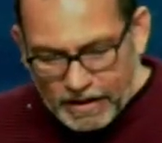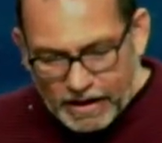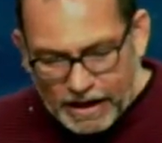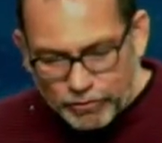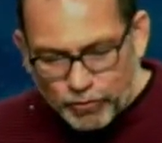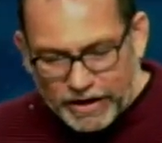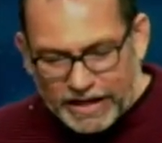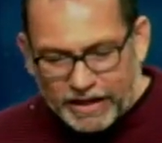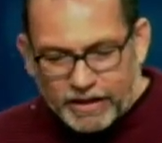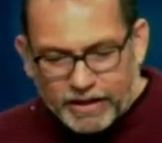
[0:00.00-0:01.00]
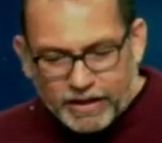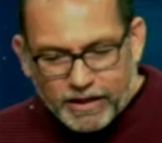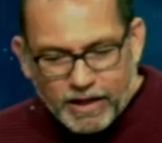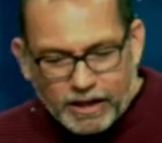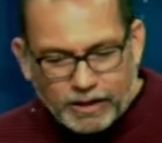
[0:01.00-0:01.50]
I was reading
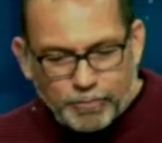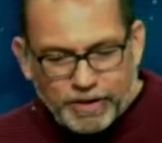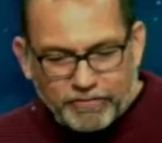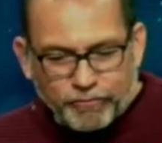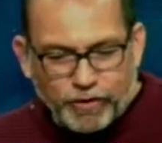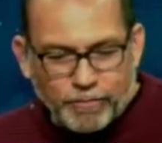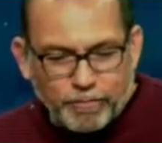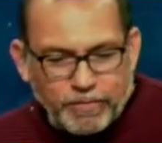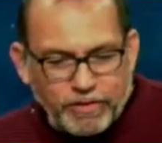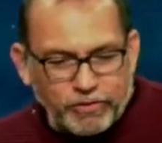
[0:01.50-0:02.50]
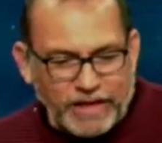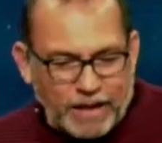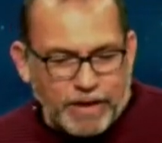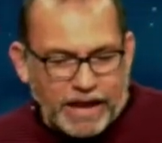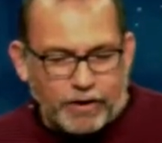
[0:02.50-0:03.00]
a little bit from Sam
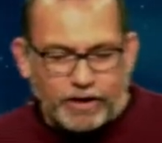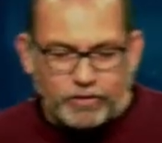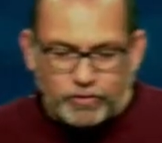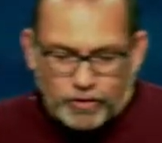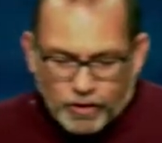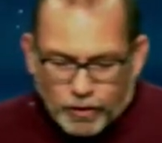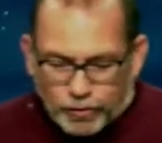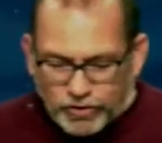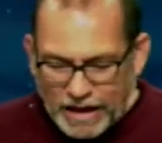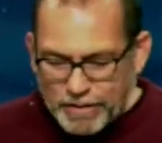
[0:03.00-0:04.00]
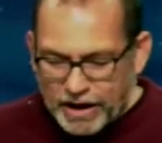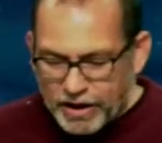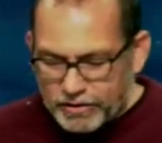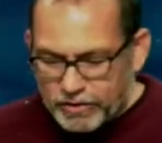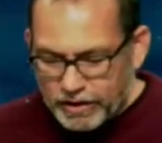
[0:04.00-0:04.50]
Harris, who Sam
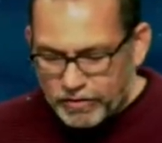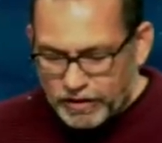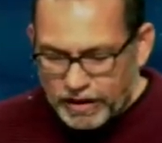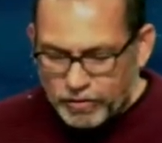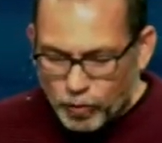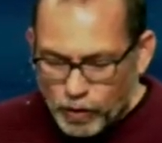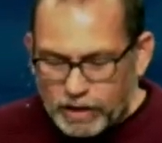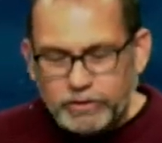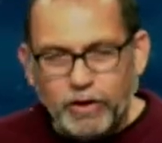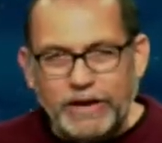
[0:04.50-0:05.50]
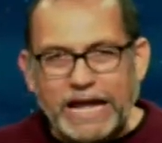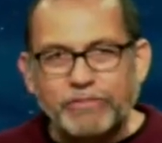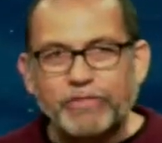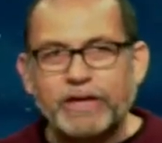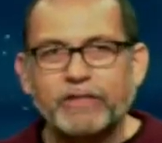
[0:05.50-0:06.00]
Harris is, is a well known
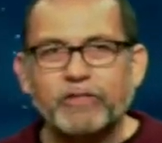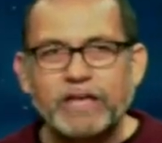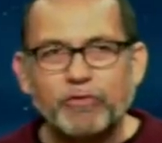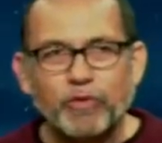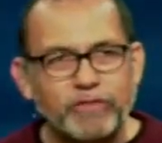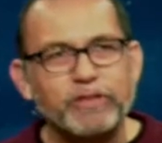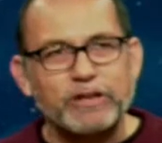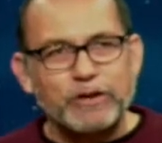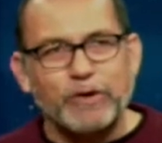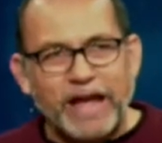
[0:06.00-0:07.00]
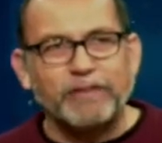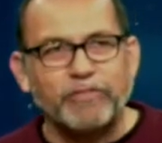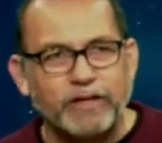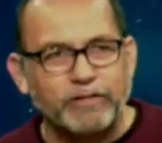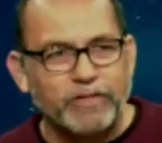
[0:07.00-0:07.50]
atheist. He's one of the new
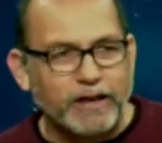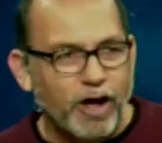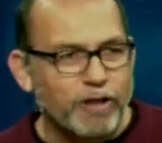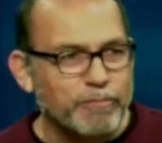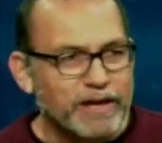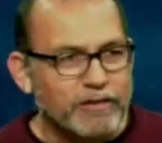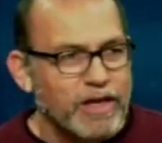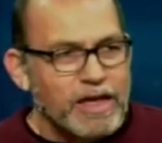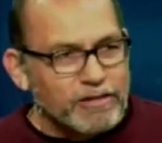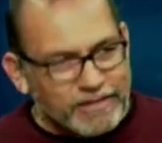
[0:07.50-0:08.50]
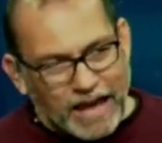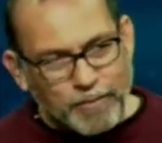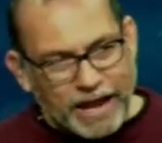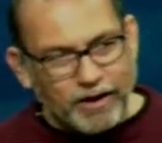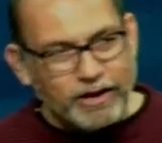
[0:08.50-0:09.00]
atheists, they call him, because Sam
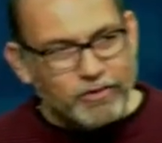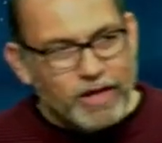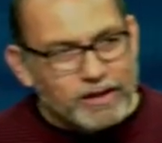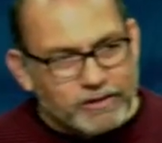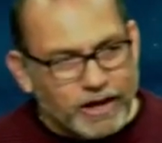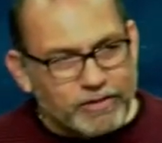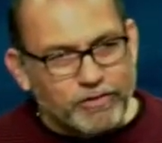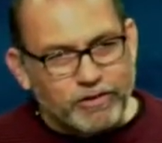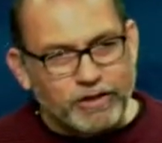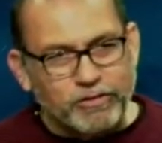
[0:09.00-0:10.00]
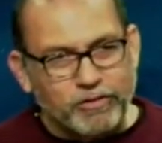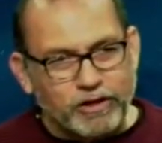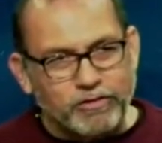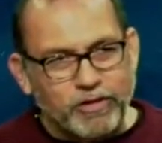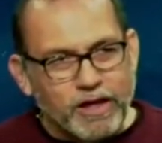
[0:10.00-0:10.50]
Harris does, does,
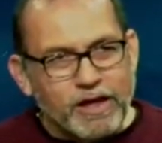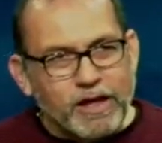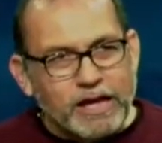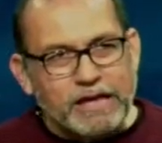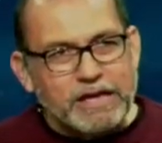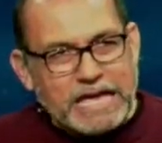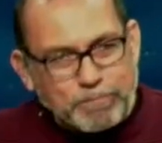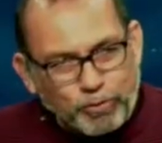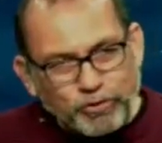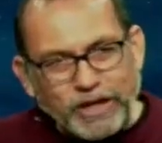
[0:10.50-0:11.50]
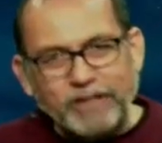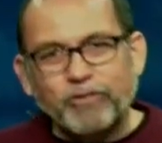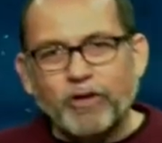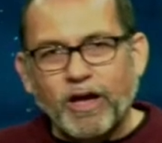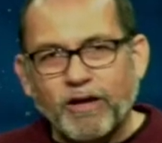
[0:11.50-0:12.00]
does he, he presents
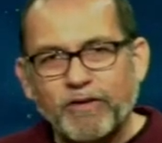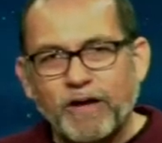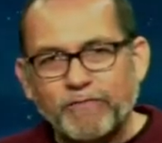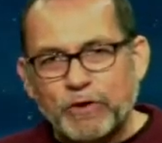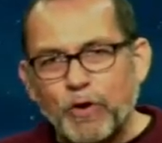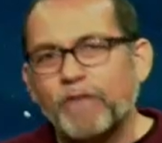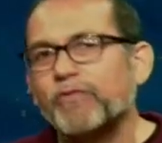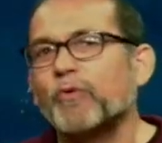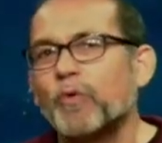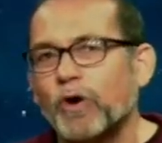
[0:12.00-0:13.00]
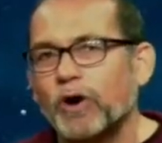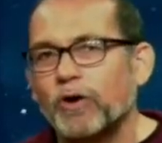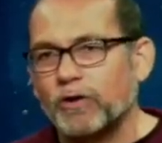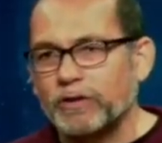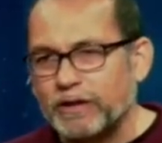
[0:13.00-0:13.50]
a, a view of the
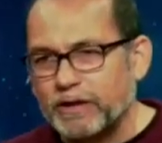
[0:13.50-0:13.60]
world